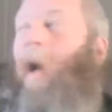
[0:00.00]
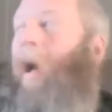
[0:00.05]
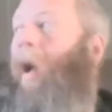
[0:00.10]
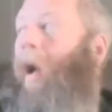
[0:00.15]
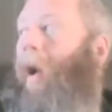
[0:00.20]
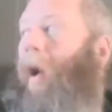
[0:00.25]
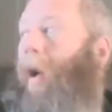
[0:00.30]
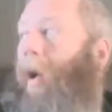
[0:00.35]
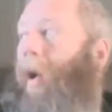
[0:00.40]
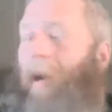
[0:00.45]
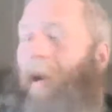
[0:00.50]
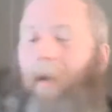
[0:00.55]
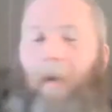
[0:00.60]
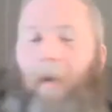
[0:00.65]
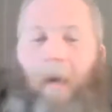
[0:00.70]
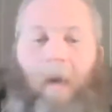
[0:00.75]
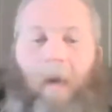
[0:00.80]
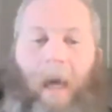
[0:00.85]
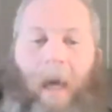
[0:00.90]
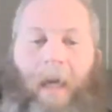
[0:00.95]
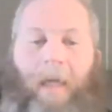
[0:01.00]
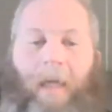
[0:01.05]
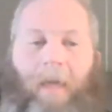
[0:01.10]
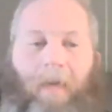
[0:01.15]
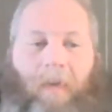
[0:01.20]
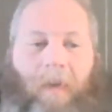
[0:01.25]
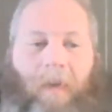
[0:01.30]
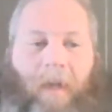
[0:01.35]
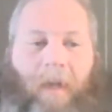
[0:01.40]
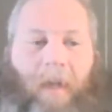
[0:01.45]
I just
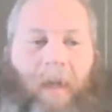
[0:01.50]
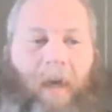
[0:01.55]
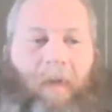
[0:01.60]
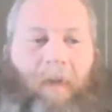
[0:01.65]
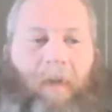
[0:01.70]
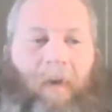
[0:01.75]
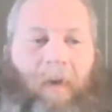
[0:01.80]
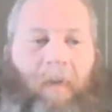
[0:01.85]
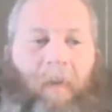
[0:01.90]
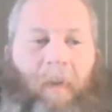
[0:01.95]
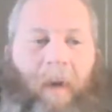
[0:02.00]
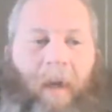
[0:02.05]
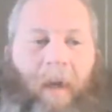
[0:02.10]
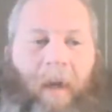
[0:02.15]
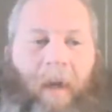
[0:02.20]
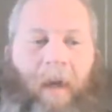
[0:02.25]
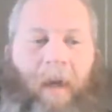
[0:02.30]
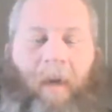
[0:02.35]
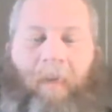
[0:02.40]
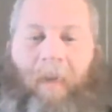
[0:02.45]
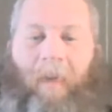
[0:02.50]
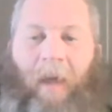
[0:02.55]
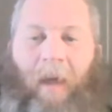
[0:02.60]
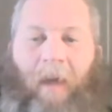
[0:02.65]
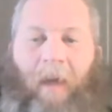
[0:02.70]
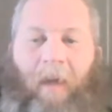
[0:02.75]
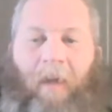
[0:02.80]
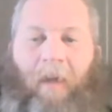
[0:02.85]
wanted to give everybody an update.